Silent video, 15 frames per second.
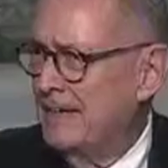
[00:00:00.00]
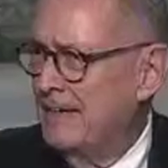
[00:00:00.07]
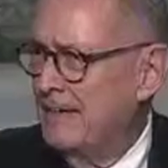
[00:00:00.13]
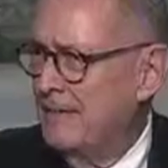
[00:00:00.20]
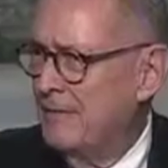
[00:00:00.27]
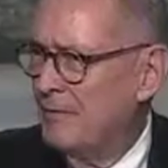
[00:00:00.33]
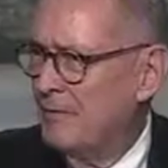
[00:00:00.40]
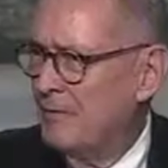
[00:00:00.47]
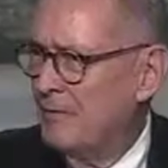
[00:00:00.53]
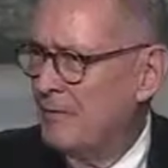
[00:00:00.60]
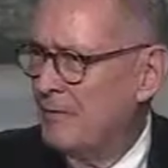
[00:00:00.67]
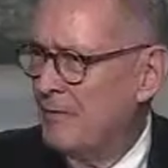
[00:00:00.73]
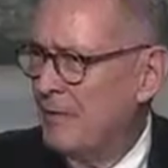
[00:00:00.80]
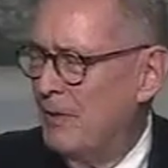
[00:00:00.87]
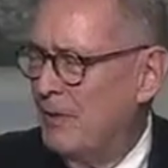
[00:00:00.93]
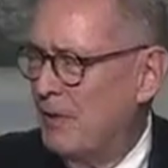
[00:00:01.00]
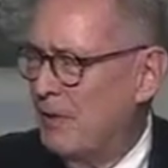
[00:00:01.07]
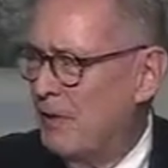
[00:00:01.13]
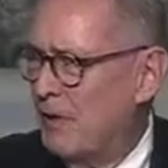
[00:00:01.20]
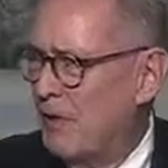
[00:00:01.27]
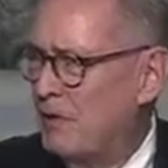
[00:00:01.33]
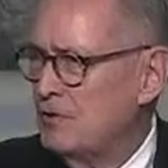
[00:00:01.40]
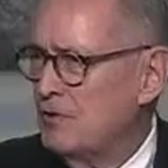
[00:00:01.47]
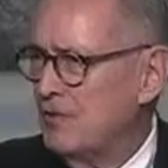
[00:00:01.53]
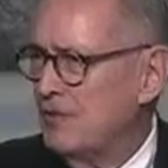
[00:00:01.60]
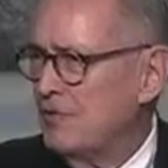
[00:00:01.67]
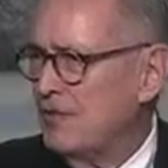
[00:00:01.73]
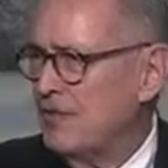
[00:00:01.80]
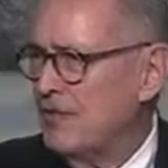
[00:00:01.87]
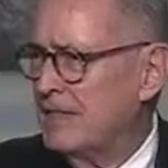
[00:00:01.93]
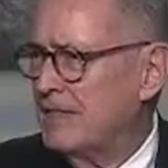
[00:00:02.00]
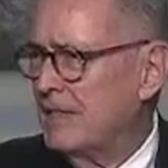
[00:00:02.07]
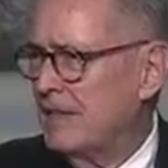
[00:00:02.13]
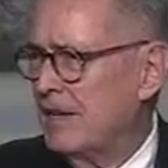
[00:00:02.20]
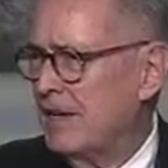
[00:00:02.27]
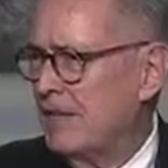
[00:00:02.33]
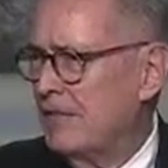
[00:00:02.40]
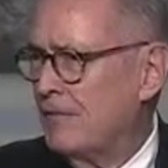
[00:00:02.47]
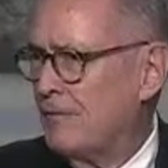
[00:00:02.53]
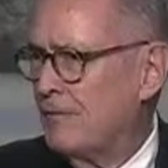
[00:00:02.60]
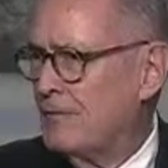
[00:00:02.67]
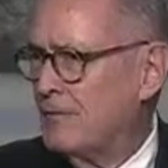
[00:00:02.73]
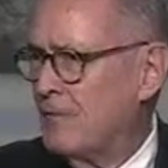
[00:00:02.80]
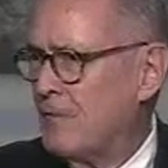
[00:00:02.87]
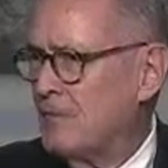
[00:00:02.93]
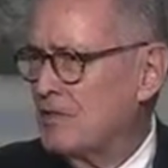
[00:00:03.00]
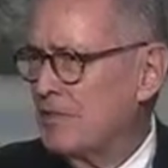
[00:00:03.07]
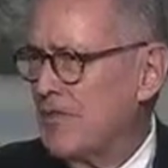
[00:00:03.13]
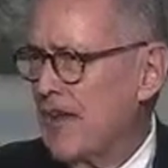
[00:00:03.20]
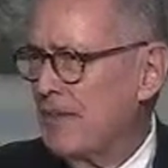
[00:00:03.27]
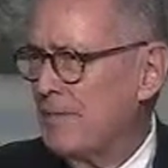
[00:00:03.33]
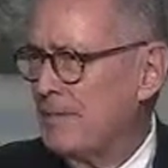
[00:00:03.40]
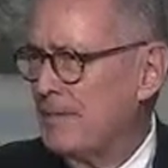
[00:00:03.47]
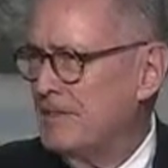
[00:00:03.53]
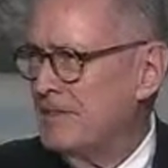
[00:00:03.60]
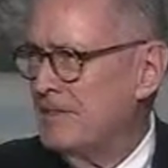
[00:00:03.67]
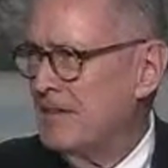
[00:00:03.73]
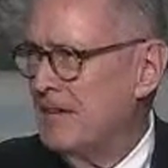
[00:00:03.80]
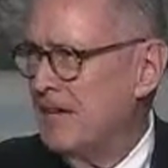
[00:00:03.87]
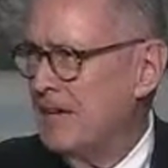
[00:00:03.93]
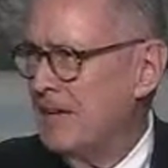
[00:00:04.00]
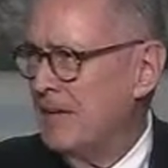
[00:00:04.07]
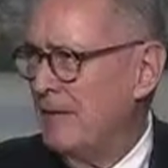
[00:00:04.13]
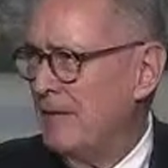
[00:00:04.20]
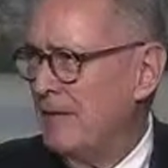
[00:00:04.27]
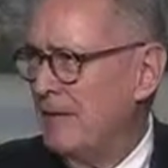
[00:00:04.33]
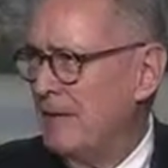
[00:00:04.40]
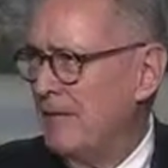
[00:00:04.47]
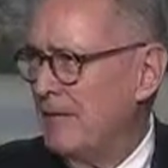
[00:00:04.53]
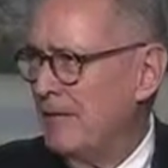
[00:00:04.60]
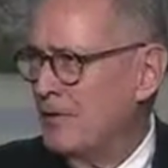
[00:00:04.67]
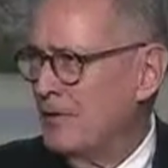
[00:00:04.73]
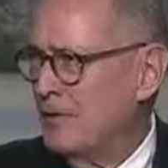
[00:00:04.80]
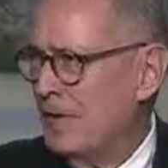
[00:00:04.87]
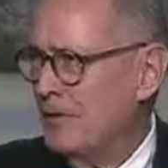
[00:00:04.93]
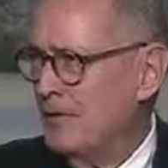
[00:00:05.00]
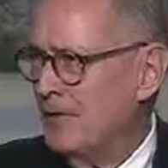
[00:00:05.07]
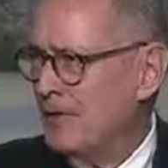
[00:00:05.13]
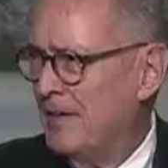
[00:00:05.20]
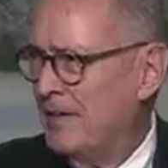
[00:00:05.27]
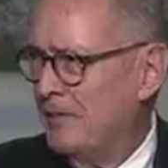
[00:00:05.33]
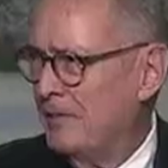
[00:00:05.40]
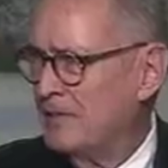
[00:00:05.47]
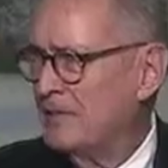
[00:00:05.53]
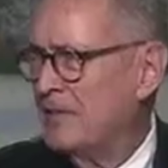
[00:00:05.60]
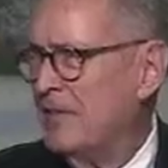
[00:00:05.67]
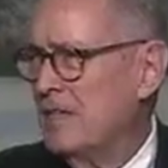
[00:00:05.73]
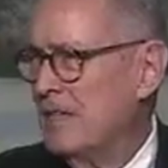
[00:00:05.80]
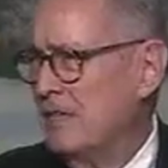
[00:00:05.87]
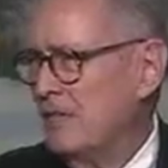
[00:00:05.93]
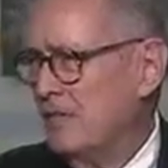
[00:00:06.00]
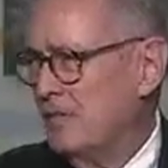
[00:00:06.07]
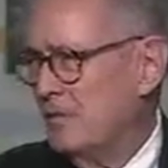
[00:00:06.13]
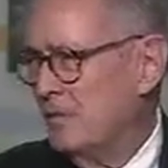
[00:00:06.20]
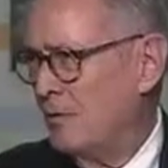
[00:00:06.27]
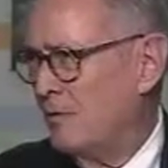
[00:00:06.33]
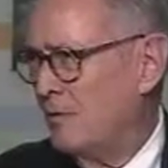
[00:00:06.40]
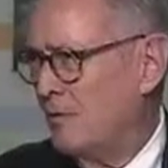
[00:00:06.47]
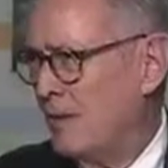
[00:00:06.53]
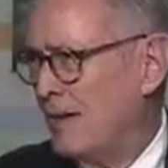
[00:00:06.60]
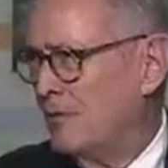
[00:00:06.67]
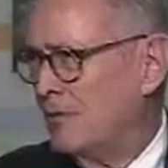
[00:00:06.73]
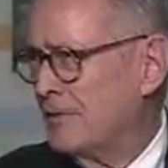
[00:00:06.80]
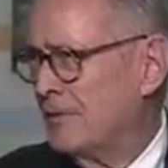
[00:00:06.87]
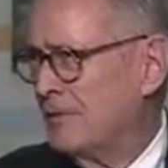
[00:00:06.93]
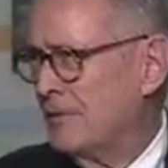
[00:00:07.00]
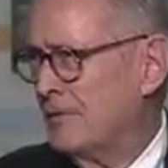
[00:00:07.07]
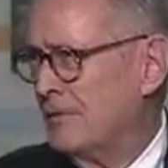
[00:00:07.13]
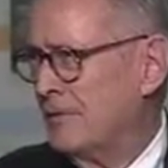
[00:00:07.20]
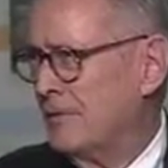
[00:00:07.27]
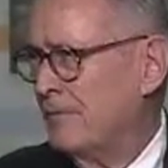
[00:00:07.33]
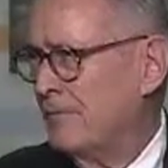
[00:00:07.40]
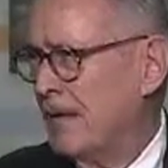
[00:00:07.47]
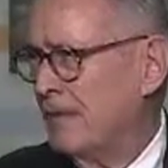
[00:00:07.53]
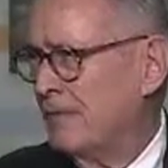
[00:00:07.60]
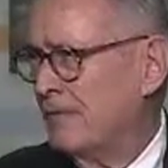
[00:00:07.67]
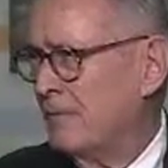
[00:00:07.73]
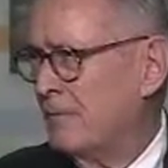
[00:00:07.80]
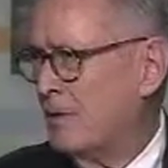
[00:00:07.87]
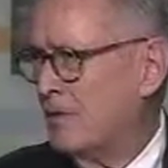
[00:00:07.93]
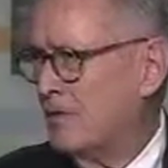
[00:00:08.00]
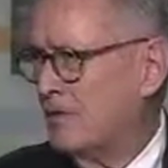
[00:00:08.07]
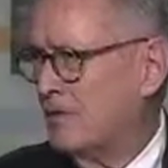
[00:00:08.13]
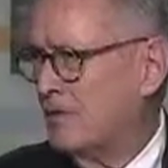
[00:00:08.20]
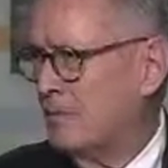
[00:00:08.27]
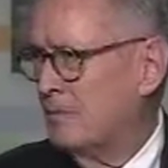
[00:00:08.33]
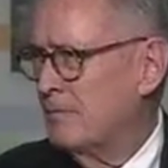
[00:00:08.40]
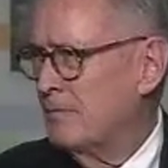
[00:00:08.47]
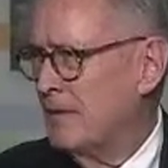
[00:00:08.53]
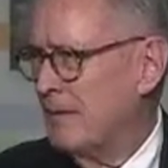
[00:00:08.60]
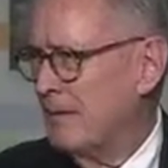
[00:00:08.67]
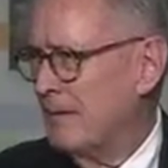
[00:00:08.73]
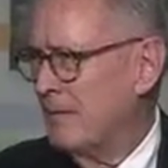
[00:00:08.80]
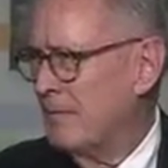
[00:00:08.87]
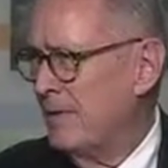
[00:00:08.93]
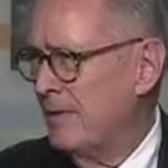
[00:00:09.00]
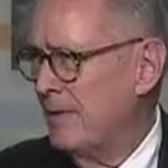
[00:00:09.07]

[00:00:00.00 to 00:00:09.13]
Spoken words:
in the throes of transferring from a smokestack-based economy when I first came into office to, through efforts like the Ben Franklin Partnership, creating